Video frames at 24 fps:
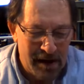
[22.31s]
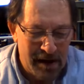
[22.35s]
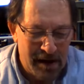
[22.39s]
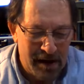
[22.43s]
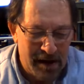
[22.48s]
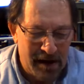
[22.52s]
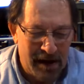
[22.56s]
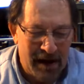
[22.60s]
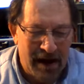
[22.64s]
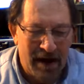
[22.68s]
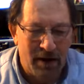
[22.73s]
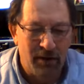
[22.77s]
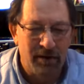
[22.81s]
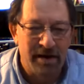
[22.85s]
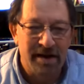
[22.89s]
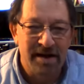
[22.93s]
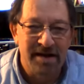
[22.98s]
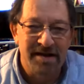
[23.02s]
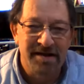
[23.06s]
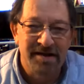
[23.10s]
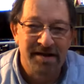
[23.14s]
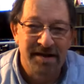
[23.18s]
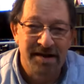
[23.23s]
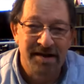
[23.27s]
How would
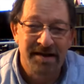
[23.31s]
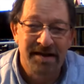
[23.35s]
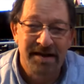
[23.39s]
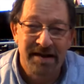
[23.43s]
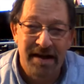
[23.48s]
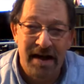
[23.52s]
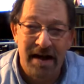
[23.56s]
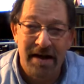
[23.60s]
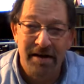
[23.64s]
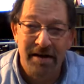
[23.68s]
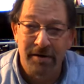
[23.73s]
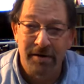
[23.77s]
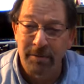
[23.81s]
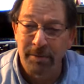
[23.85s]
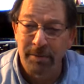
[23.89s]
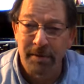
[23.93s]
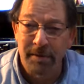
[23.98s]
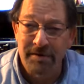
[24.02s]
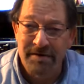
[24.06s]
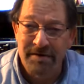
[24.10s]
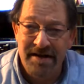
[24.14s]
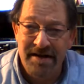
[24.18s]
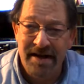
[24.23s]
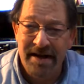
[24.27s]
a 68-year-old
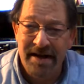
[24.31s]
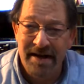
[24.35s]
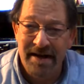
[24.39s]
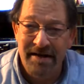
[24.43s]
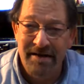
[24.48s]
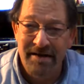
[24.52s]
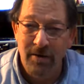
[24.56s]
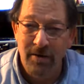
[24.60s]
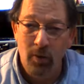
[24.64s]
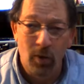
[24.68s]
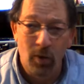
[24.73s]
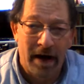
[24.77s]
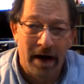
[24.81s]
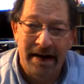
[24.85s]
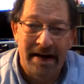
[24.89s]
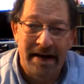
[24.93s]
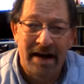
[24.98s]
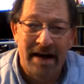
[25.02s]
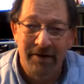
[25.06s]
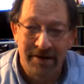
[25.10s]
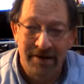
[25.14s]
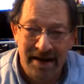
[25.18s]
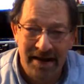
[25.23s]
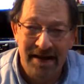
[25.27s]
person get
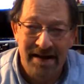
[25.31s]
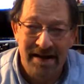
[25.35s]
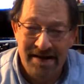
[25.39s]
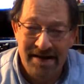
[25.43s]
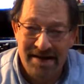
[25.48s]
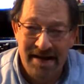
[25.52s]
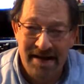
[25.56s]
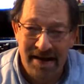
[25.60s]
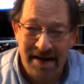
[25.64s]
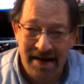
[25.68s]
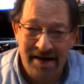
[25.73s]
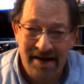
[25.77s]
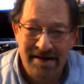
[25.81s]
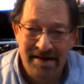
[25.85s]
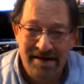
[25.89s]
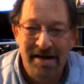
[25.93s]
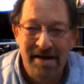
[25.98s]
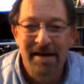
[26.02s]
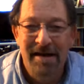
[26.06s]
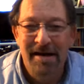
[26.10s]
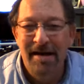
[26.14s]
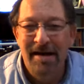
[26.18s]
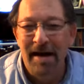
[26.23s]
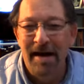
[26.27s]
whiteout in his eyes?
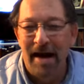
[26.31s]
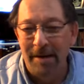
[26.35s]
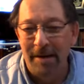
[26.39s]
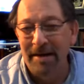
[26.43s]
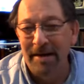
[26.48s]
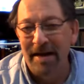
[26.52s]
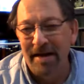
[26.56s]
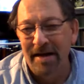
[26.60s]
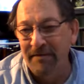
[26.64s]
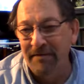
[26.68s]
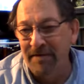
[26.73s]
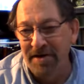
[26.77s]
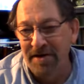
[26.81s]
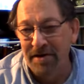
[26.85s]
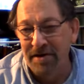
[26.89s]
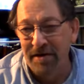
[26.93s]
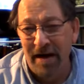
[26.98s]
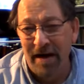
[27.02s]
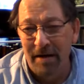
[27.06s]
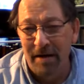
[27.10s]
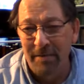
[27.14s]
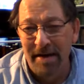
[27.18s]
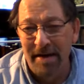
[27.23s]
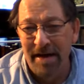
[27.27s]
I'm not even sure
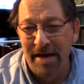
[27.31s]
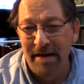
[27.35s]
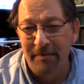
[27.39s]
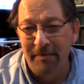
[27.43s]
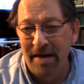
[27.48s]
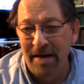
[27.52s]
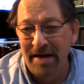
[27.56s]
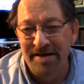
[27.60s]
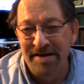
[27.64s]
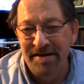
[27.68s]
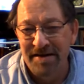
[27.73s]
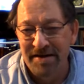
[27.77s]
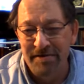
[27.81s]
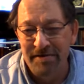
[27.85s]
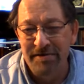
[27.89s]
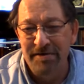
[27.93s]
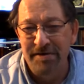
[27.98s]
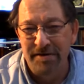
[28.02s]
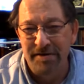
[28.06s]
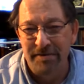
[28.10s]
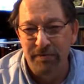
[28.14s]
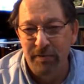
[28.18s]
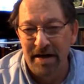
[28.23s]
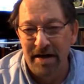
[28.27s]
how many of my
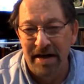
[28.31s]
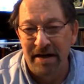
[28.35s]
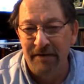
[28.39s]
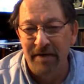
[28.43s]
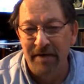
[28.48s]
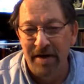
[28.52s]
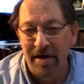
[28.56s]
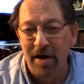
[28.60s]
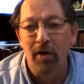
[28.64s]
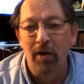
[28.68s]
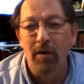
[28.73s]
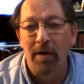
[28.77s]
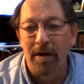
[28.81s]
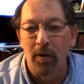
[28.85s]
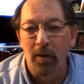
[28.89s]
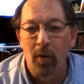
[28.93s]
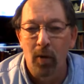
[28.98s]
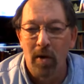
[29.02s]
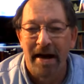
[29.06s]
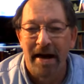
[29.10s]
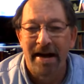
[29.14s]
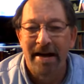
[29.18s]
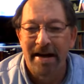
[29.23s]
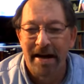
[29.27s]
students would even know what
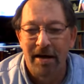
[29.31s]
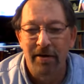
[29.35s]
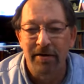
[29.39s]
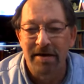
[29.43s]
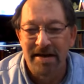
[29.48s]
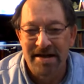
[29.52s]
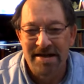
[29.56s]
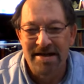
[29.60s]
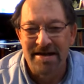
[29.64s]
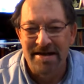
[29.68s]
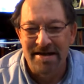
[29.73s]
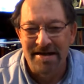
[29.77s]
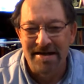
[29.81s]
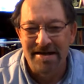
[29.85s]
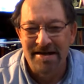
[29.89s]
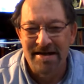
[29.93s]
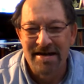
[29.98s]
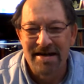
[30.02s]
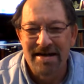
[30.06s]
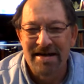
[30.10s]
whiteout is.